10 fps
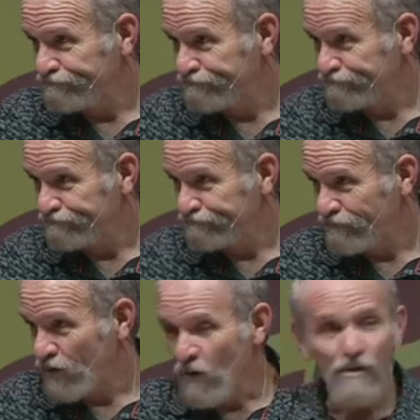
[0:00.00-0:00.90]
what
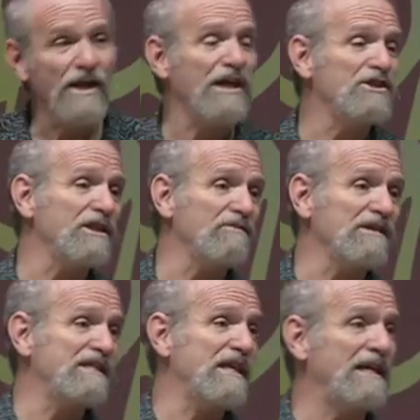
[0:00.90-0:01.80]
matters if you
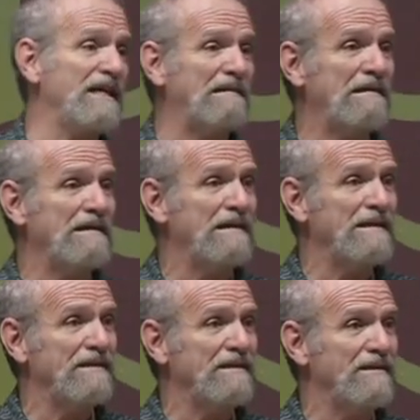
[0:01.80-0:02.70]
are
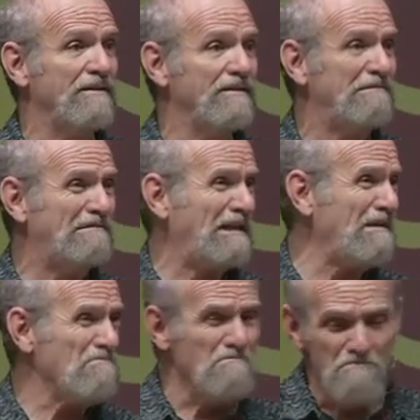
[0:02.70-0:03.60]
like richer,